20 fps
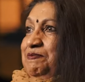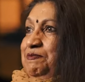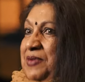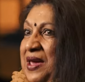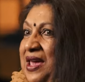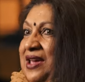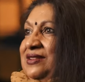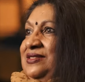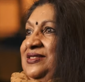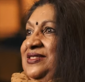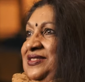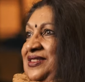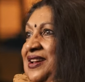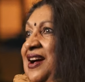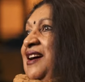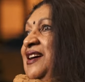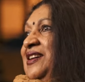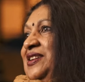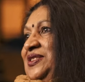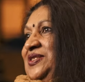big
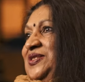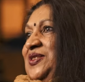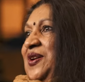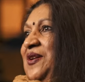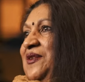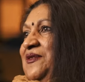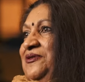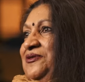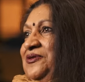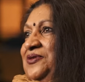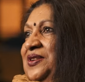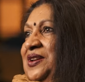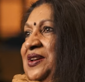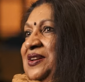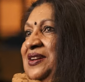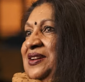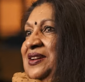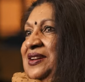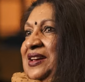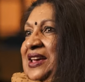stars of
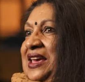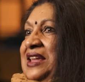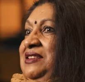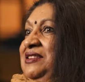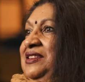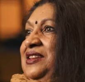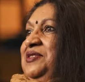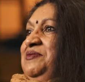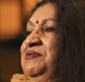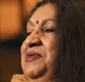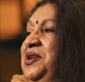Indian